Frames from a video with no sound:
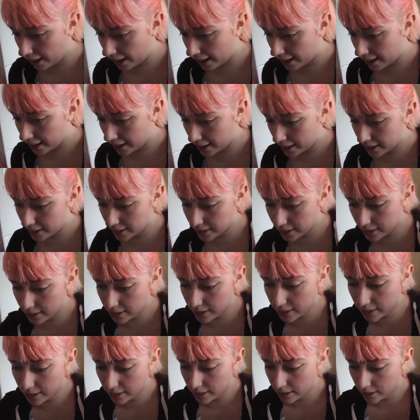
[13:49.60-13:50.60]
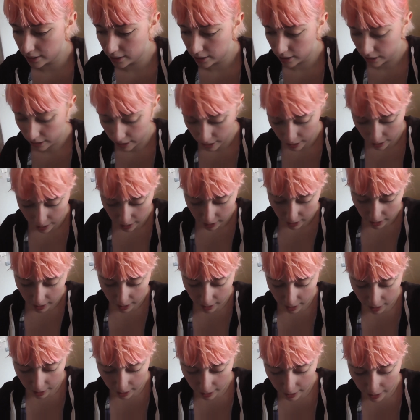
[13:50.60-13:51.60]
and
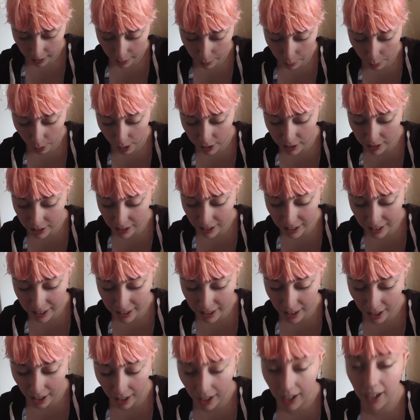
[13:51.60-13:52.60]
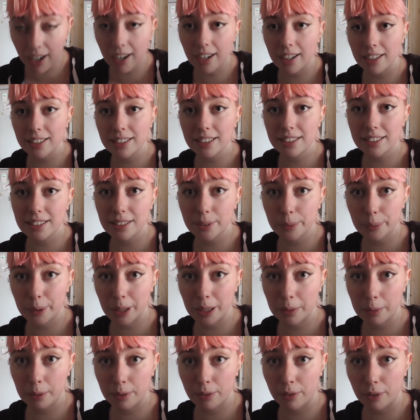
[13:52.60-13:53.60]
uh, it wasn't as hard as the
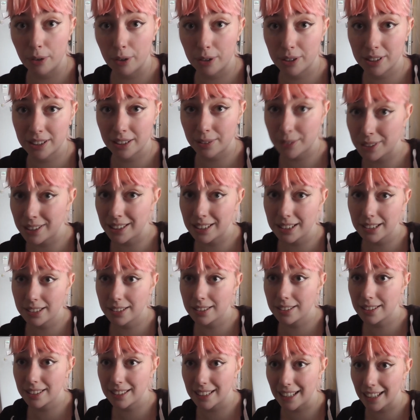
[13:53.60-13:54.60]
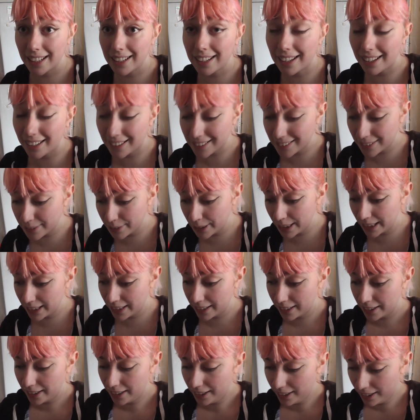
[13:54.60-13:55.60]
week before because I was still sick last
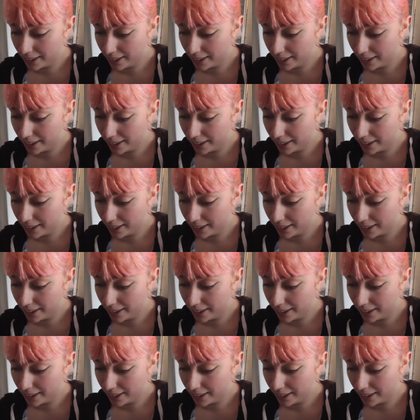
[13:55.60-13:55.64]
week.